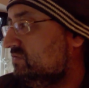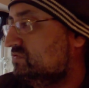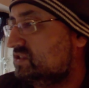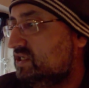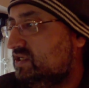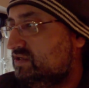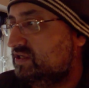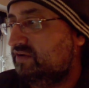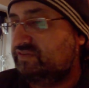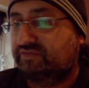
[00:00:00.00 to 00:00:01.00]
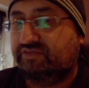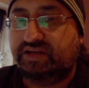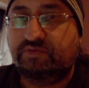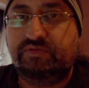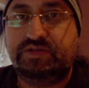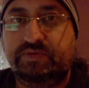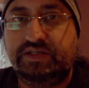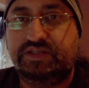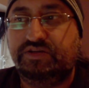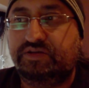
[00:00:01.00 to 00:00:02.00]
We'll see. If anyone wants me
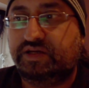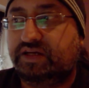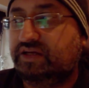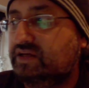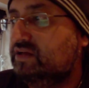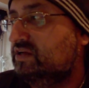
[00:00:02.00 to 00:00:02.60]
to